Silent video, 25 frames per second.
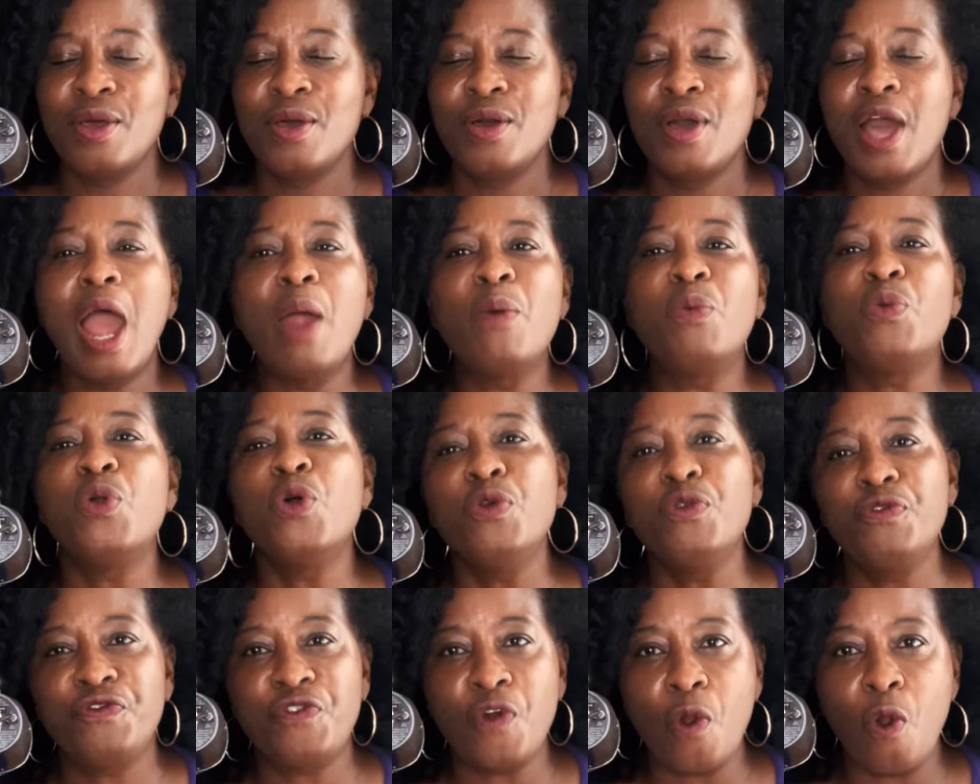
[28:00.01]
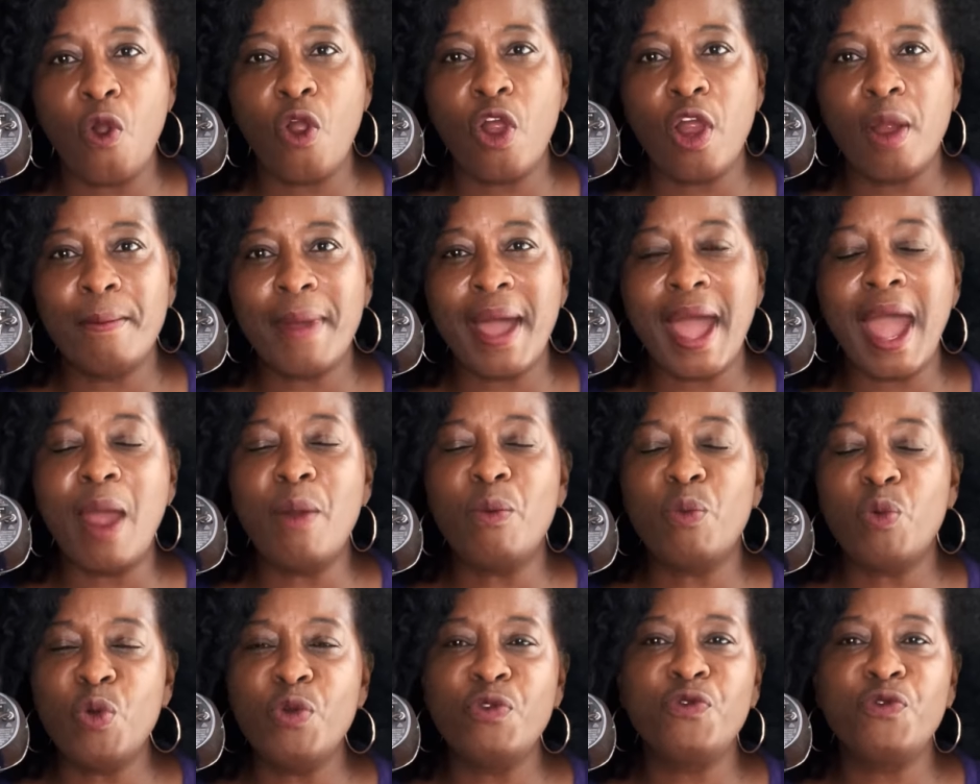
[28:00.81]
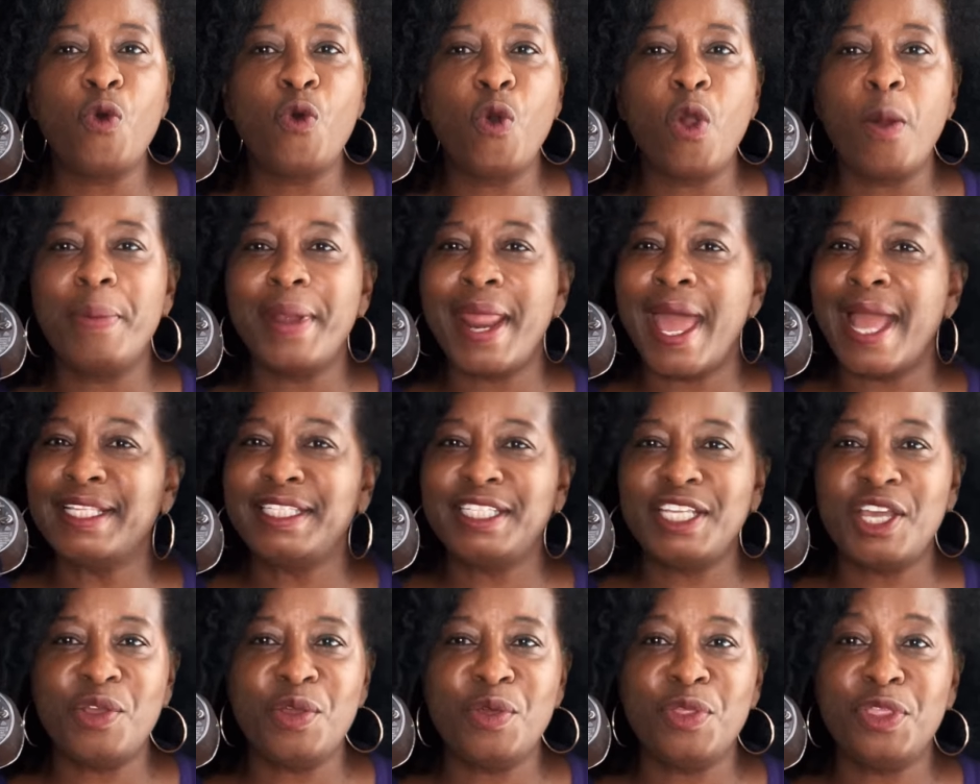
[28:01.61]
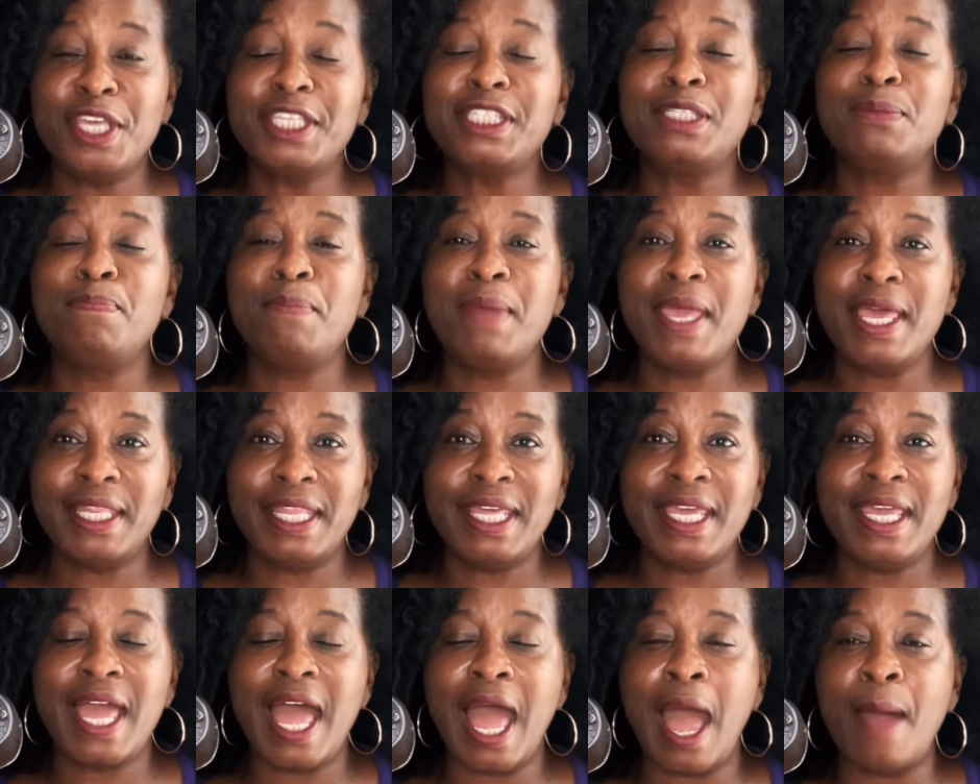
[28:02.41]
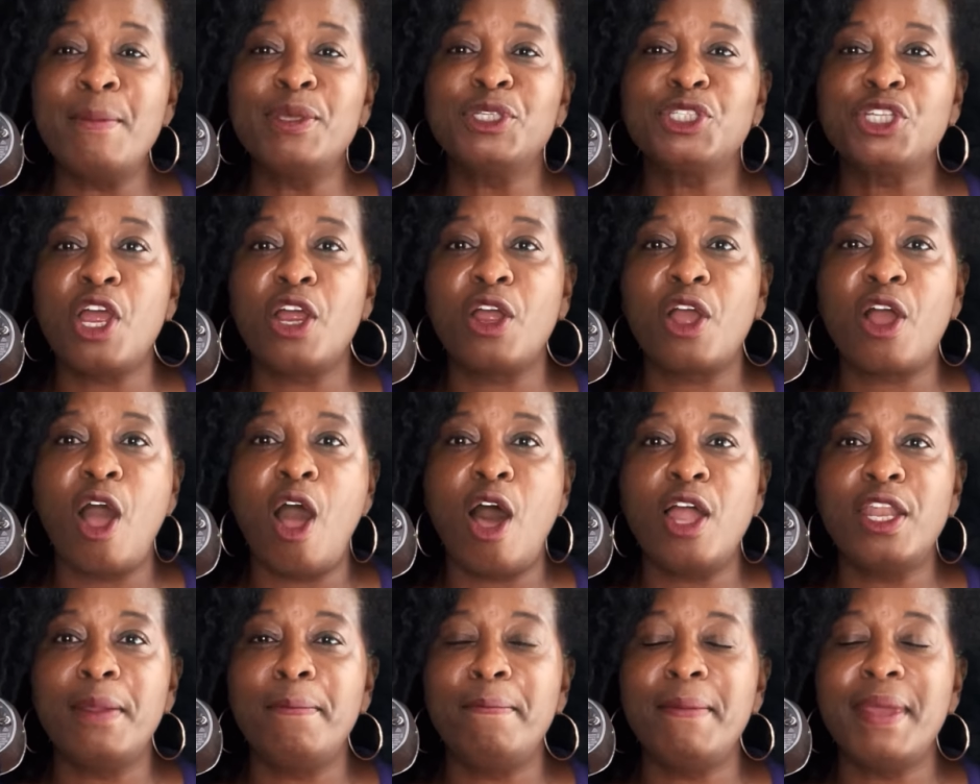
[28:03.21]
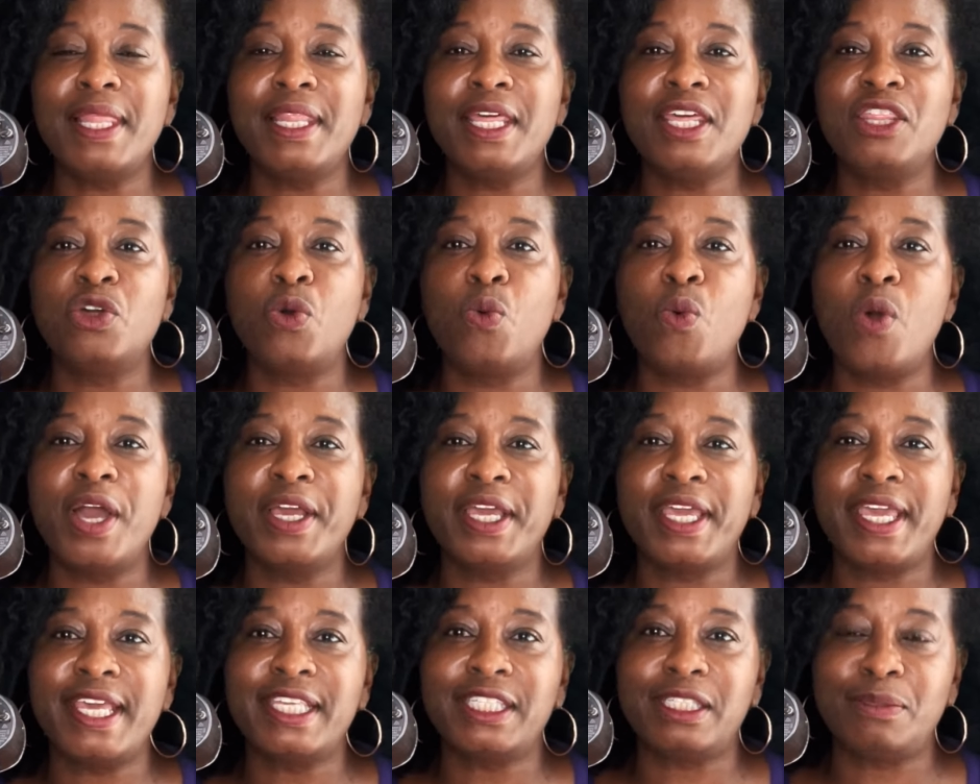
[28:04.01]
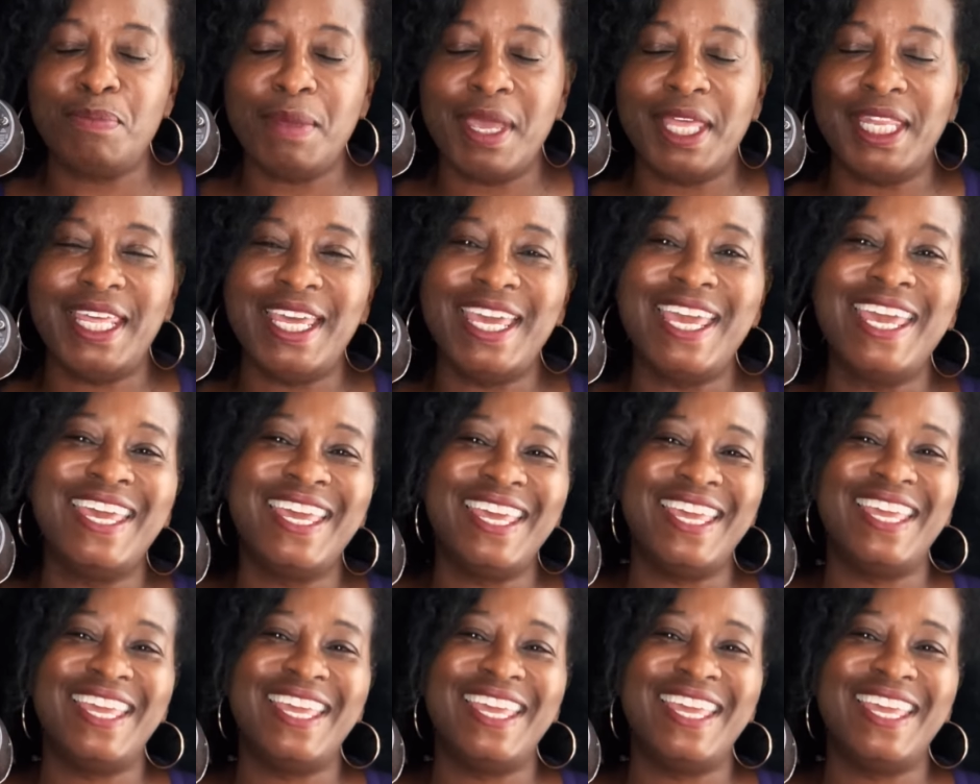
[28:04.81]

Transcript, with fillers: I'm rooting for him. I'm rooting her. But I tell you, this Millie, I'm going to start calling Millie the One Kiss Millie.